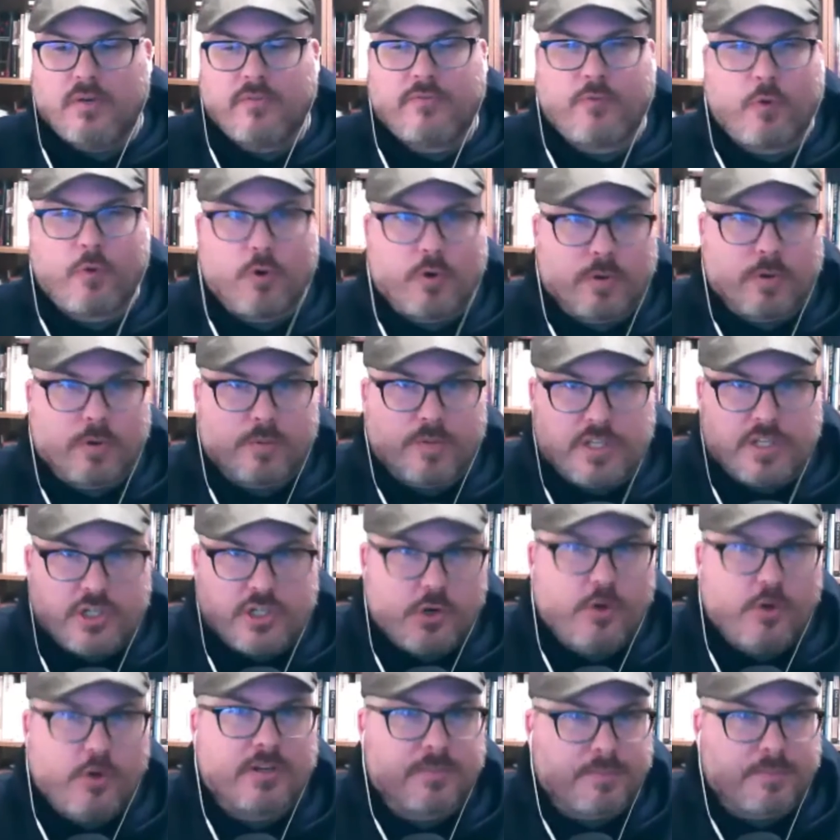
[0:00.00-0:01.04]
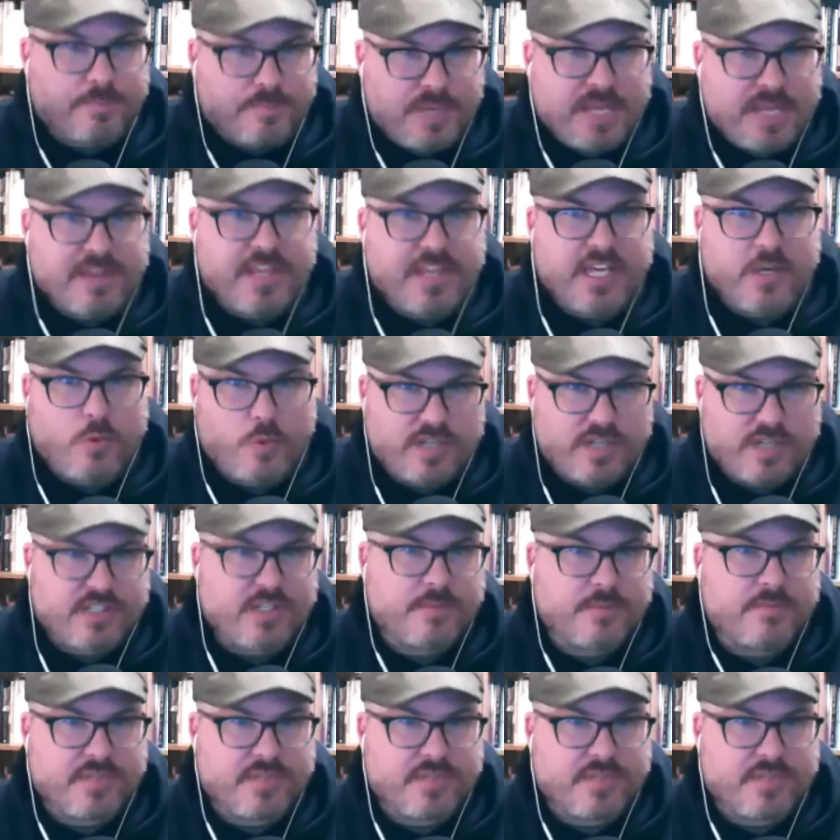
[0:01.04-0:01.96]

for the short, pithy wisdom